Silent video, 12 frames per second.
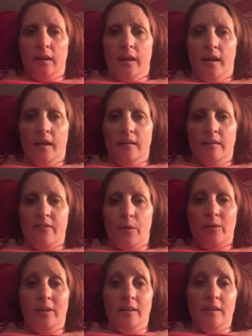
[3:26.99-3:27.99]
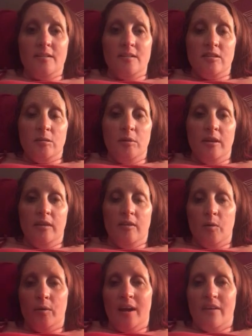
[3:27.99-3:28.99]
And if they were going to listen to me,
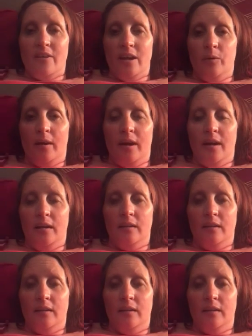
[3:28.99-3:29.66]
they would have anyway,